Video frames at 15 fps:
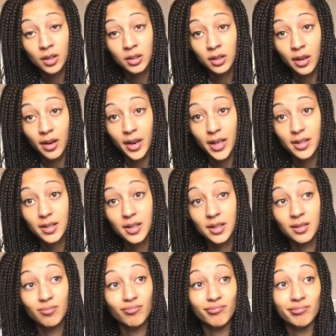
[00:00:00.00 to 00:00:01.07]
on guys,
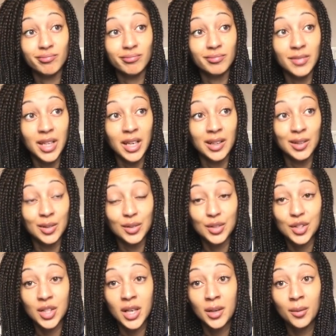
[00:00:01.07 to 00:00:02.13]
in a
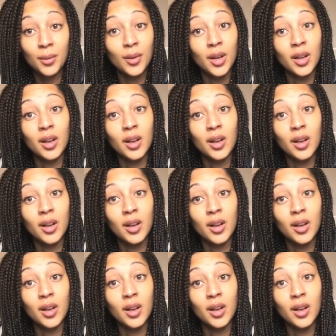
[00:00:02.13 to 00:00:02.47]
nutshell.